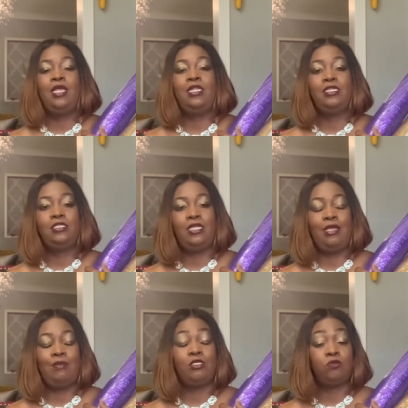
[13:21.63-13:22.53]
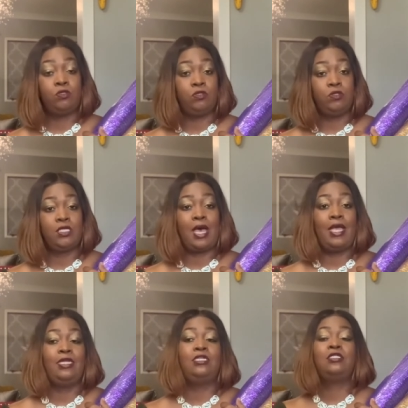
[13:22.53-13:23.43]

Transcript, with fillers: and its name is Crystal's Kindness.